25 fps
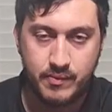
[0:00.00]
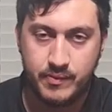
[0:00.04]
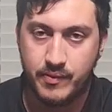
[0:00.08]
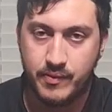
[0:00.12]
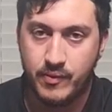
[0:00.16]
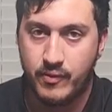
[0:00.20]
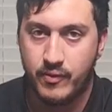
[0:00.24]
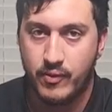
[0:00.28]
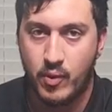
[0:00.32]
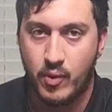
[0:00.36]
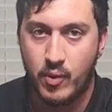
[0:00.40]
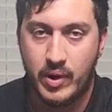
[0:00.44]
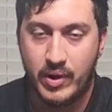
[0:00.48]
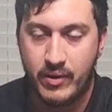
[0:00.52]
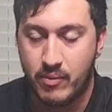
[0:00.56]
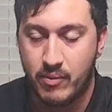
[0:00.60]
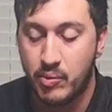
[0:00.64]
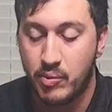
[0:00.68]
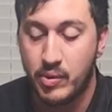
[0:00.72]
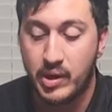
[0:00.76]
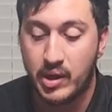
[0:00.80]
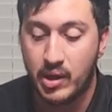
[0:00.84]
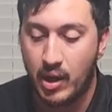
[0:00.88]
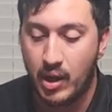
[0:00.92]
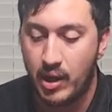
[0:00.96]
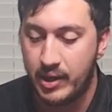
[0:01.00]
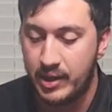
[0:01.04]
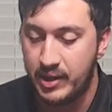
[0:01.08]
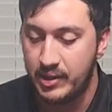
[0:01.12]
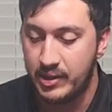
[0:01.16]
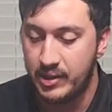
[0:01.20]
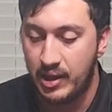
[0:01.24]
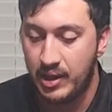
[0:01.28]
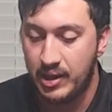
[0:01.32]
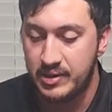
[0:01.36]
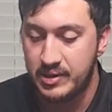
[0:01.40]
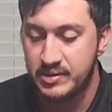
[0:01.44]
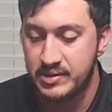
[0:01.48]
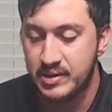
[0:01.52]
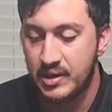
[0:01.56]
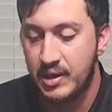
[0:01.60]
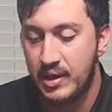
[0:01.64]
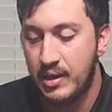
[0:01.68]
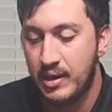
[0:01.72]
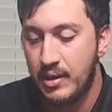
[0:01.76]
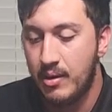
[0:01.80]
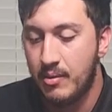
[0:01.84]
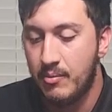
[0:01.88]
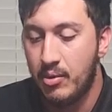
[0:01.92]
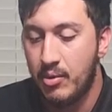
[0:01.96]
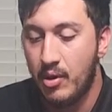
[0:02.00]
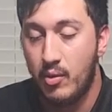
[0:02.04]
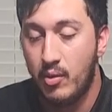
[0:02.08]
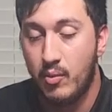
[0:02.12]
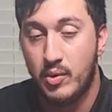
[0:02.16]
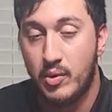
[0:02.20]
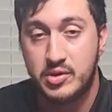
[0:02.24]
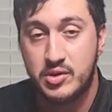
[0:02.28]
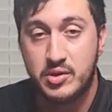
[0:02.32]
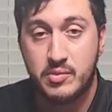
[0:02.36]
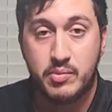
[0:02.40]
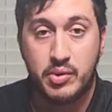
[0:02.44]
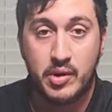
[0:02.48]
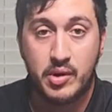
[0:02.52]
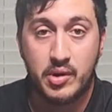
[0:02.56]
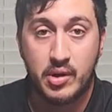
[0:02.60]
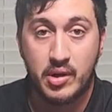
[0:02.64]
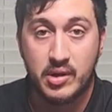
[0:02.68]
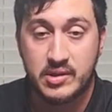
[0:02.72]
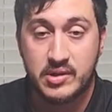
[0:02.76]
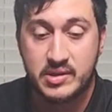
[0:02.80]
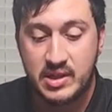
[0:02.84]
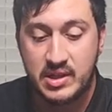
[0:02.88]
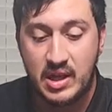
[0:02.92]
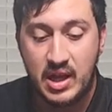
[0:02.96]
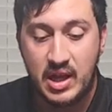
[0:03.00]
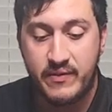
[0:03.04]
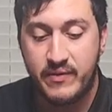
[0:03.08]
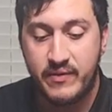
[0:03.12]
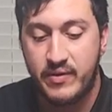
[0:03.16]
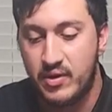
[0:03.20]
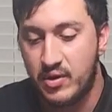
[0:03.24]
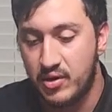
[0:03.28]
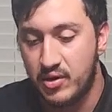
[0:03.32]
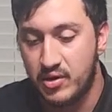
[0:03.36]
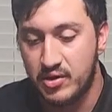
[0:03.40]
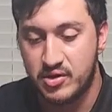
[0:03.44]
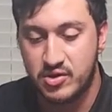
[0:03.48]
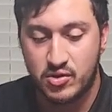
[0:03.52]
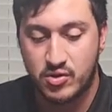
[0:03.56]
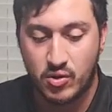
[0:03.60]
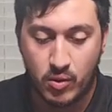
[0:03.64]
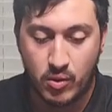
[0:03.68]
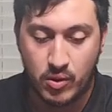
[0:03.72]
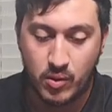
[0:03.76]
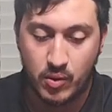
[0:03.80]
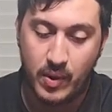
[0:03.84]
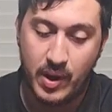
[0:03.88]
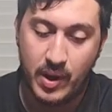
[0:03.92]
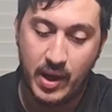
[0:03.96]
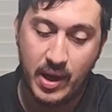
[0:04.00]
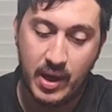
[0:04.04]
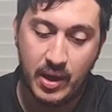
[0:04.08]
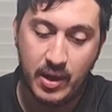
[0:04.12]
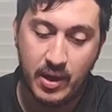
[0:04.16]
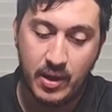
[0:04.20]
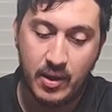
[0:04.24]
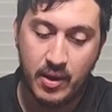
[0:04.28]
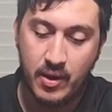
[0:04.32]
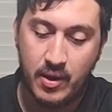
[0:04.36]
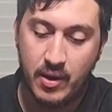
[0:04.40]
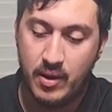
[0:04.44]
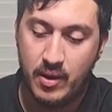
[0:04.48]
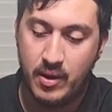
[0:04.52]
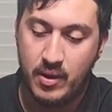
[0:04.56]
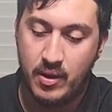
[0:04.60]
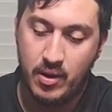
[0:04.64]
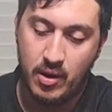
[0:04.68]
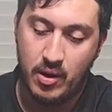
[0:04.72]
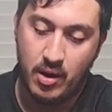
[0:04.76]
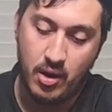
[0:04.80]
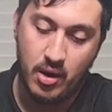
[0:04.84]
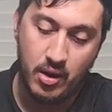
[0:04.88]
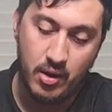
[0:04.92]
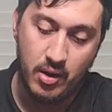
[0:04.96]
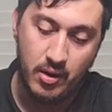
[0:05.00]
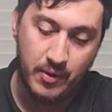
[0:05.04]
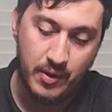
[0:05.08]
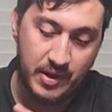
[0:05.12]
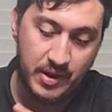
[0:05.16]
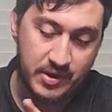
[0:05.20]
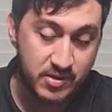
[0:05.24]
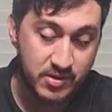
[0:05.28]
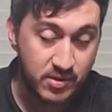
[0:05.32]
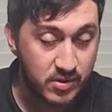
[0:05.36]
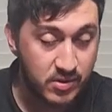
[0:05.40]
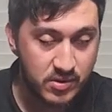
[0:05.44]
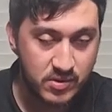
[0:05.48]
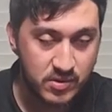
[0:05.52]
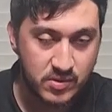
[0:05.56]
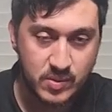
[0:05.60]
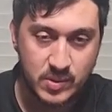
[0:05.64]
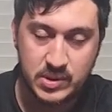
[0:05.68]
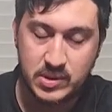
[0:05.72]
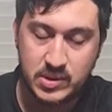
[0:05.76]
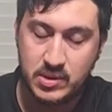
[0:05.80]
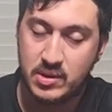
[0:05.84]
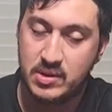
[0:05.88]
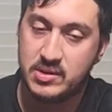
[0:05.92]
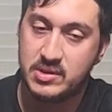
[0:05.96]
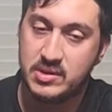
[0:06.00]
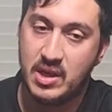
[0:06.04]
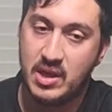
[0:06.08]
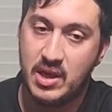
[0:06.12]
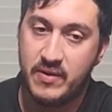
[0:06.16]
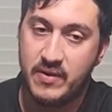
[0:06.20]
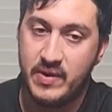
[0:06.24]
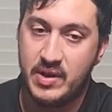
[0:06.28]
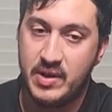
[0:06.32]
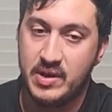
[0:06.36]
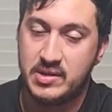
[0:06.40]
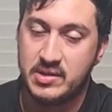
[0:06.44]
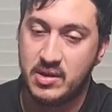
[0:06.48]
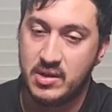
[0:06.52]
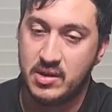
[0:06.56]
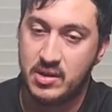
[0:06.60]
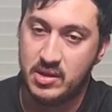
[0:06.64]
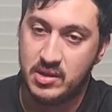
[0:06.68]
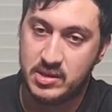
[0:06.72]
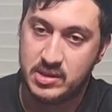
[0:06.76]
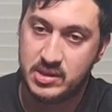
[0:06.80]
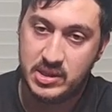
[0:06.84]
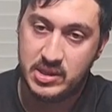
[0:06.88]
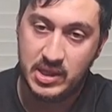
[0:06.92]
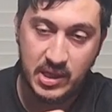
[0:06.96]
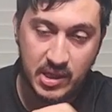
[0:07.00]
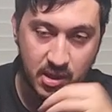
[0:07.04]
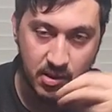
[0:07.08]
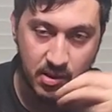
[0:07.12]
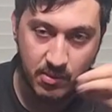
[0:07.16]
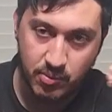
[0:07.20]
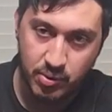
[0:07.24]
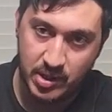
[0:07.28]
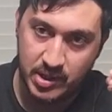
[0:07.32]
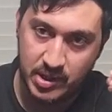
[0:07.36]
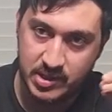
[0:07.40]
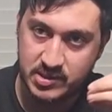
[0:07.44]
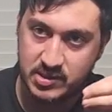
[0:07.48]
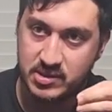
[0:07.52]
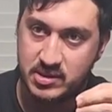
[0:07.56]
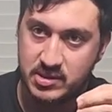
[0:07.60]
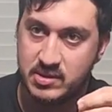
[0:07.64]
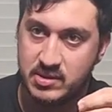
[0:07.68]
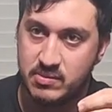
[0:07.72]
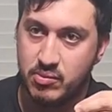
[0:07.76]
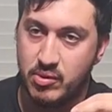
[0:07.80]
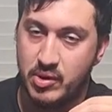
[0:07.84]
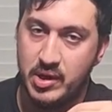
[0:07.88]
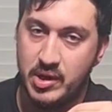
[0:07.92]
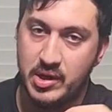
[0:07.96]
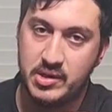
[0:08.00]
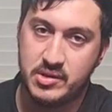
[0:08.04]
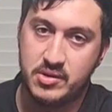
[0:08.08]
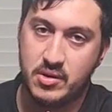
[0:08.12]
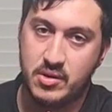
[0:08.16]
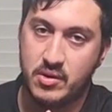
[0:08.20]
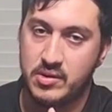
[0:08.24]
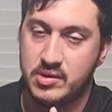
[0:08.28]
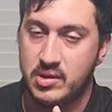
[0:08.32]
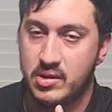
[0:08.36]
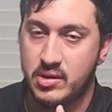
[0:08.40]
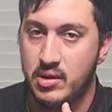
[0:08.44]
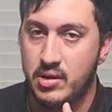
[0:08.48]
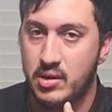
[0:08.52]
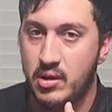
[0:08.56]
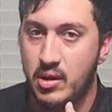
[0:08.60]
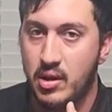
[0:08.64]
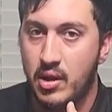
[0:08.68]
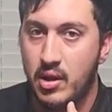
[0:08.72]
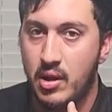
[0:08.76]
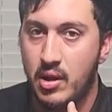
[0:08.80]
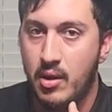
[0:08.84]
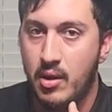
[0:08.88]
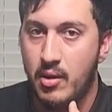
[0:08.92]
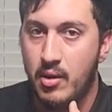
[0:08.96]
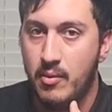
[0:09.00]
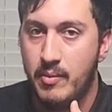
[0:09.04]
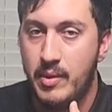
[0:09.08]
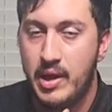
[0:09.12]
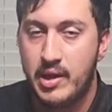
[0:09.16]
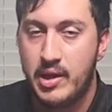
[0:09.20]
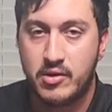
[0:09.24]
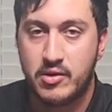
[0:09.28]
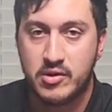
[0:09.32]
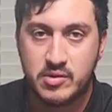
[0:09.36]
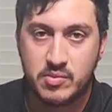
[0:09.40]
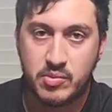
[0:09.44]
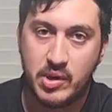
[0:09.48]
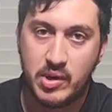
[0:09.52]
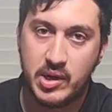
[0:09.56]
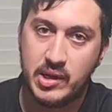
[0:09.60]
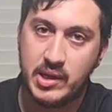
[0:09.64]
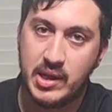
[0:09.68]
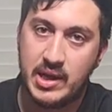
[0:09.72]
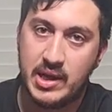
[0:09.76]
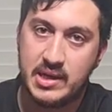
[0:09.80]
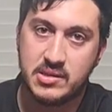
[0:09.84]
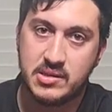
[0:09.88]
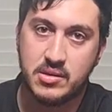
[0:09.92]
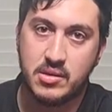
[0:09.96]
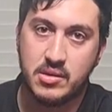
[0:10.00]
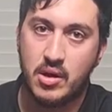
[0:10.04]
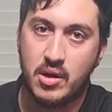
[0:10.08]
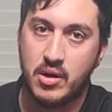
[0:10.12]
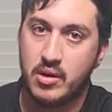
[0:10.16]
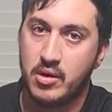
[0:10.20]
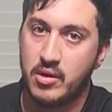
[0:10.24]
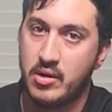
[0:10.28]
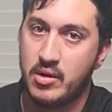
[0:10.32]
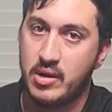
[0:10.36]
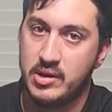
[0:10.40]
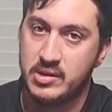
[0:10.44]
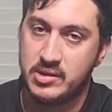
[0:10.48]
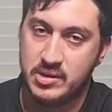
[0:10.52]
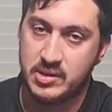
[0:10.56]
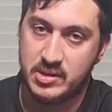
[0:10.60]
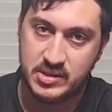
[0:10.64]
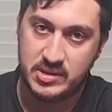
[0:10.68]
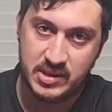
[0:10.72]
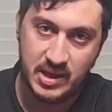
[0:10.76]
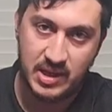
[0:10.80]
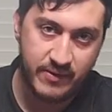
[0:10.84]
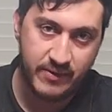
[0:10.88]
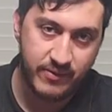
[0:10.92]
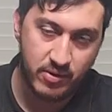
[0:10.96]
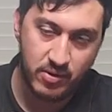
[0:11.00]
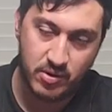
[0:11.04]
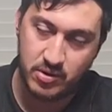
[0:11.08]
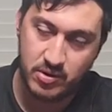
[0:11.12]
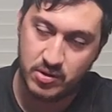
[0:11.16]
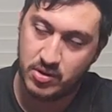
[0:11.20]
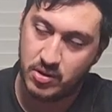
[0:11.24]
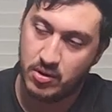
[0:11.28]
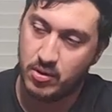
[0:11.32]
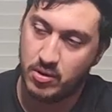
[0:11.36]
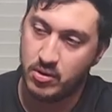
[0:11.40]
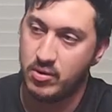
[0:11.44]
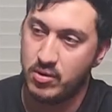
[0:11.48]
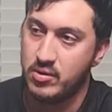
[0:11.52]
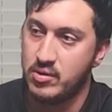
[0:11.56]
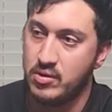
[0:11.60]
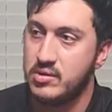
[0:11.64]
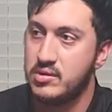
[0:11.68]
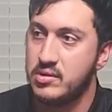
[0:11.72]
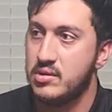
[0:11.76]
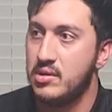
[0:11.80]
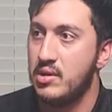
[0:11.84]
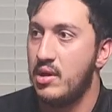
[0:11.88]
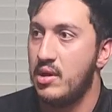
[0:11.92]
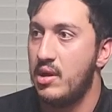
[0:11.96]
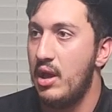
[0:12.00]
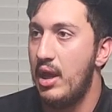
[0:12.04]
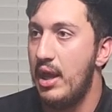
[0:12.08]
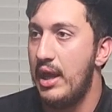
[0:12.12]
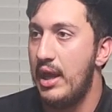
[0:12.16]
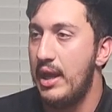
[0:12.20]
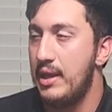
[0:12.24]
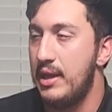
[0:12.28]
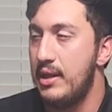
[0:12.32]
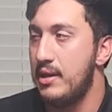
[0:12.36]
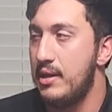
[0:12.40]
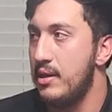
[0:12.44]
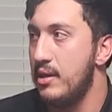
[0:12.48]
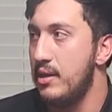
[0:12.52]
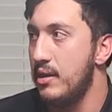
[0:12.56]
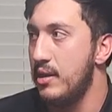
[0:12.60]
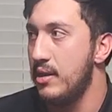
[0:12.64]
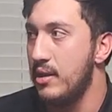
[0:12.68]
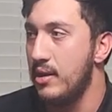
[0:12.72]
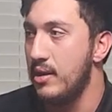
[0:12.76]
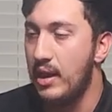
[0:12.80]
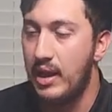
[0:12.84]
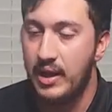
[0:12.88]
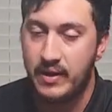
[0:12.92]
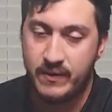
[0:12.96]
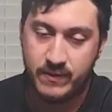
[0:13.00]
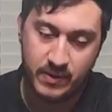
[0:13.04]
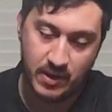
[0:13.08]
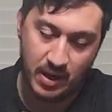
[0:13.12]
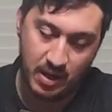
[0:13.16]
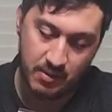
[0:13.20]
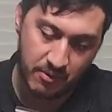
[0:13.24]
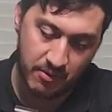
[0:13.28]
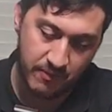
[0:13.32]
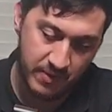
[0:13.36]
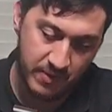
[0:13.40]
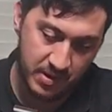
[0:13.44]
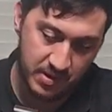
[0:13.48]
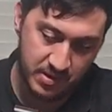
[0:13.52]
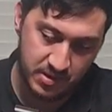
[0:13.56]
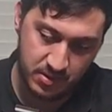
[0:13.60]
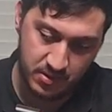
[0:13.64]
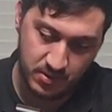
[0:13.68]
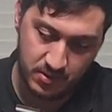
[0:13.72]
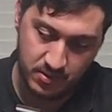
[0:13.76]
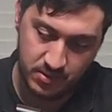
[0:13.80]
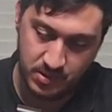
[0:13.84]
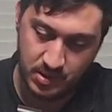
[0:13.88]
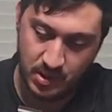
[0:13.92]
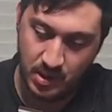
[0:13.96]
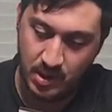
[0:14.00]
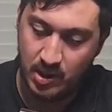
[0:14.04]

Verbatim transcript: for whatever pre-cocking does. But once you put it on safe, you're gonna store it away uh, as soon as you switch it on safe, it's going to decompress the spring, so it's going to make your spring last longer. It's going to save your internals a lifetime of issues.